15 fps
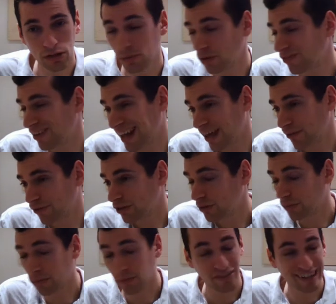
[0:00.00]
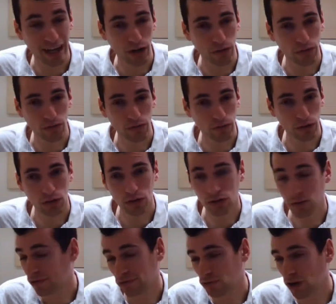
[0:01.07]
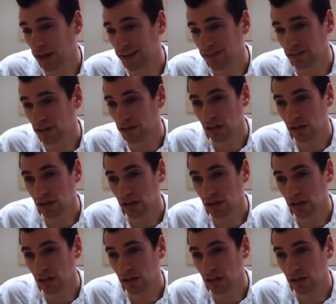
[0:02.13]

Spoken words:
can move it left, you can move it down, you can move it right,